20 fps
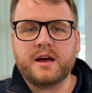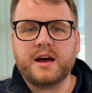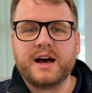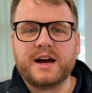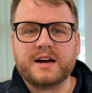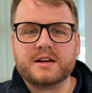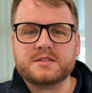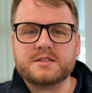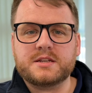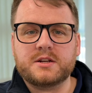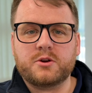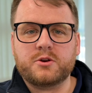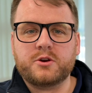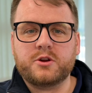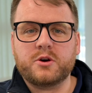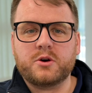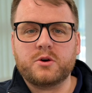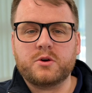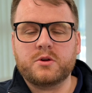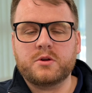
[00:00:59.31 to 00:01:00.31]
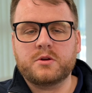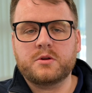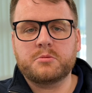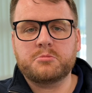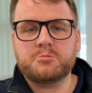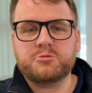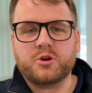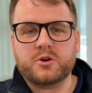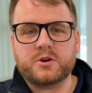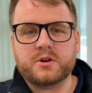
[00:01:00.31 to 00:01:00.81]
acting on your
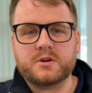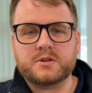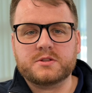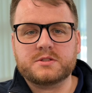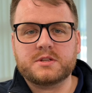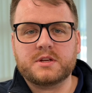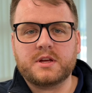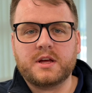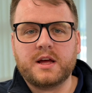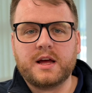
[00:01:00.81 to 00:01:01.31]
product